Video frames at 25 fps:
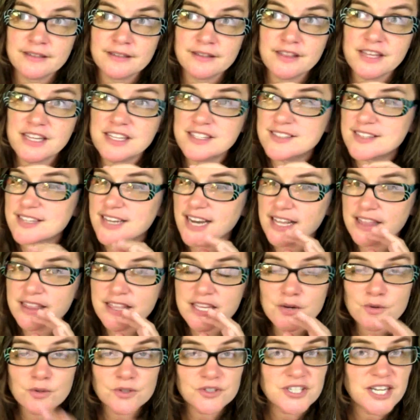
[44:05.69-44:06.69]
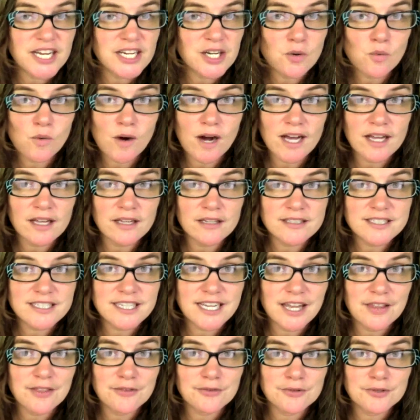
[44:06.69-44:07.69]
Things that I think will take a while to
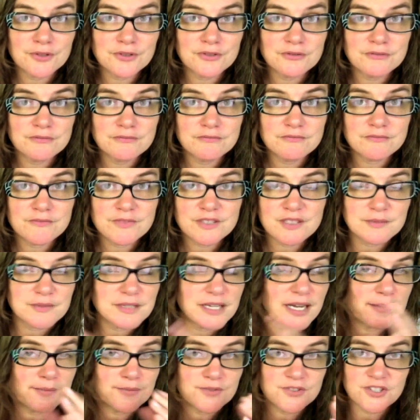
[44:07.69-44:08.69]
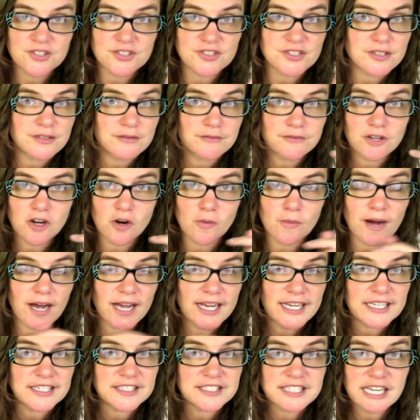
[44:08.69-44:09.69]
get through sometimes just go by
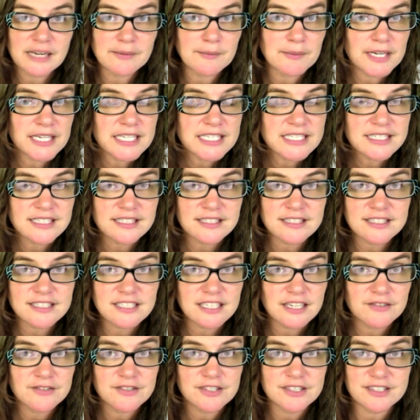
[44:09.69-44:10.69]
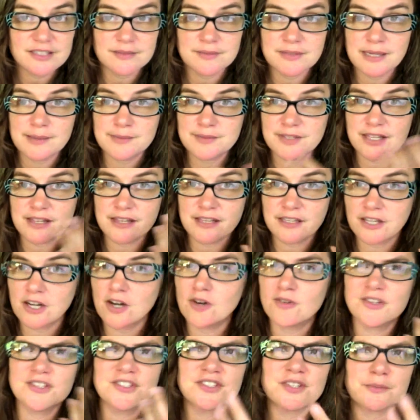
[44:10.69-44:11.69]
in 10 minutes, and stuff that sometimes I think,
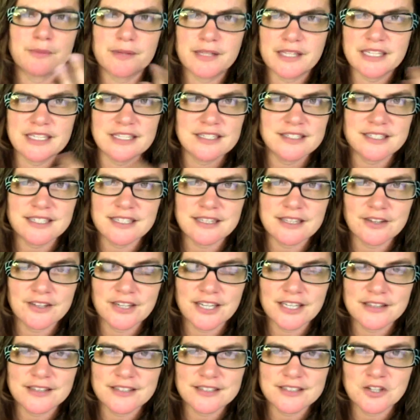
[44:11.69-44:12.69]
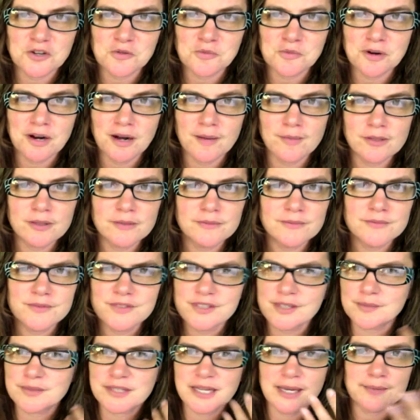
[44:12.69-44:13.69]
oh, this will be easy, they'll get this no problem,
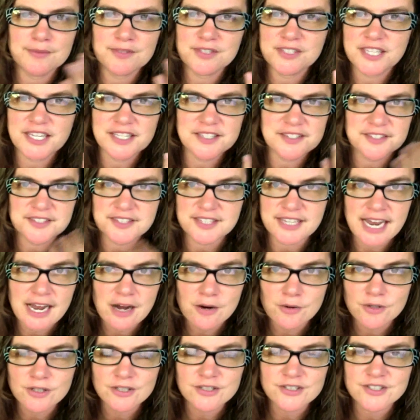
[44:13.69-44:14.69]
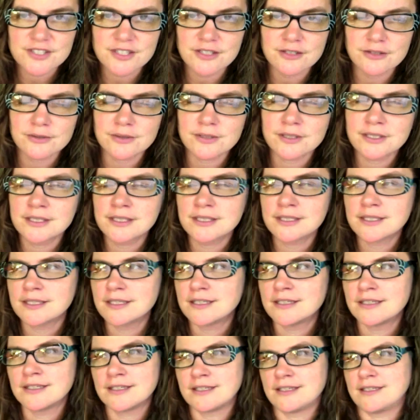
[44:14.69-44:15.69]
sometimes it takes us an hour. So,
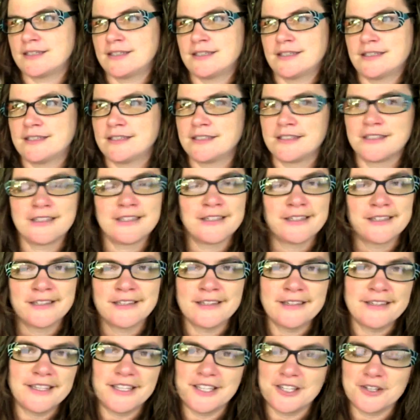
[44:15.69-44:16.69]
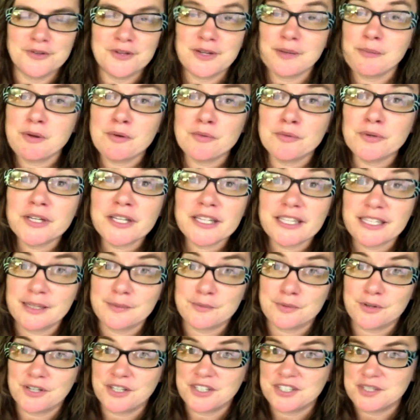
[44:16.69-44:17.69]
you know, it can be really
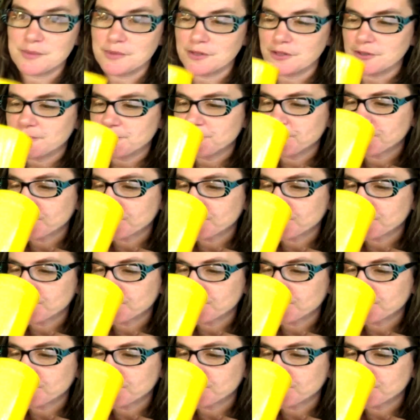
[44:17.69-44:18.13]
unpredictable.